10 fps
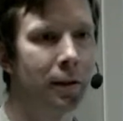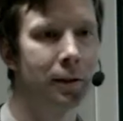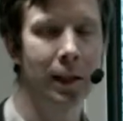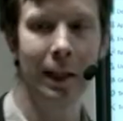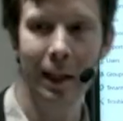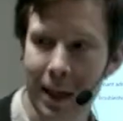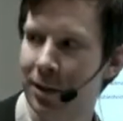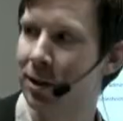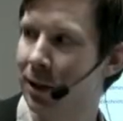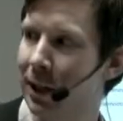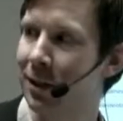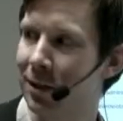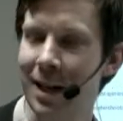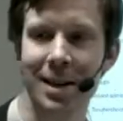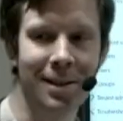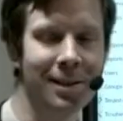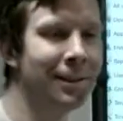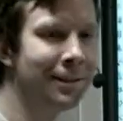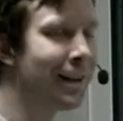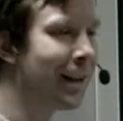At least guide us in.
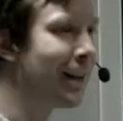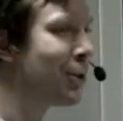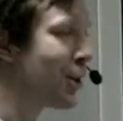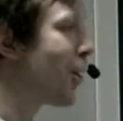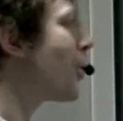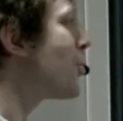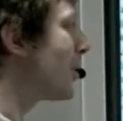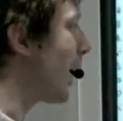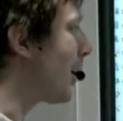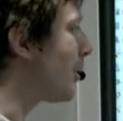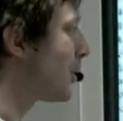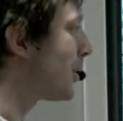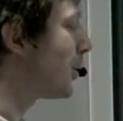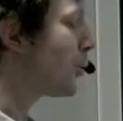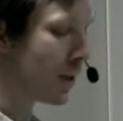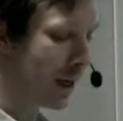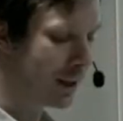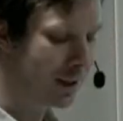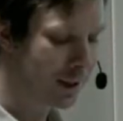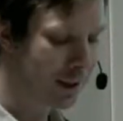Let us know how to do
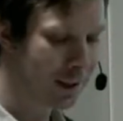this.